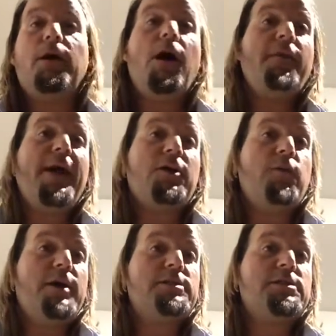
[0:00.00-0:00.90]
On that
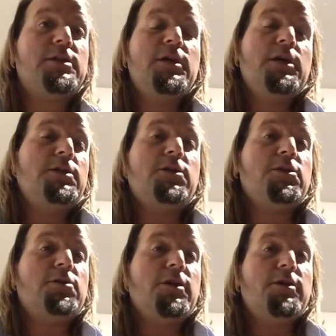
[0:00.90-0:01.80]
quest,
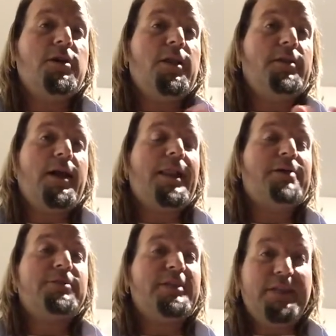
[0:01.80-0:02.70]
they're not
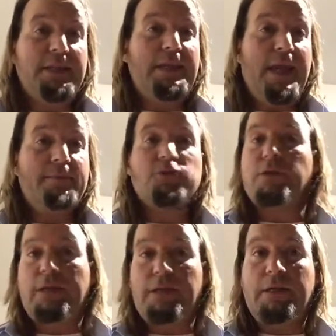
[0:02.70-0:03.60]
allowed to deal any damage or
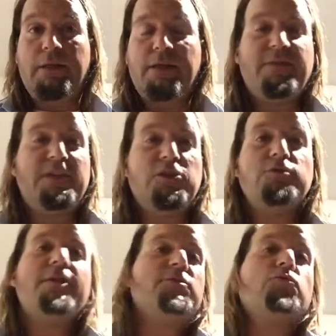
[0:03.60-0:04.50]
kill anything. If they do,
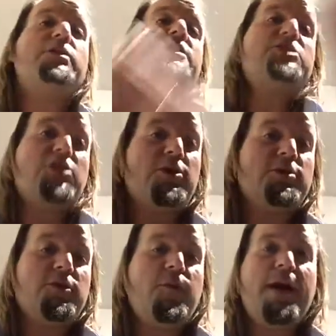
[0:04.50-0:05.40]
they have to
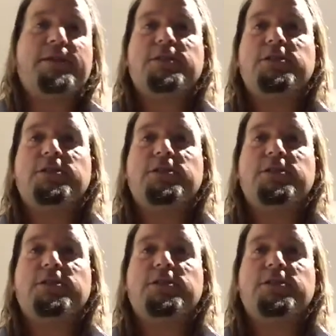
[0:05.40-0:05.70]
restart the quest.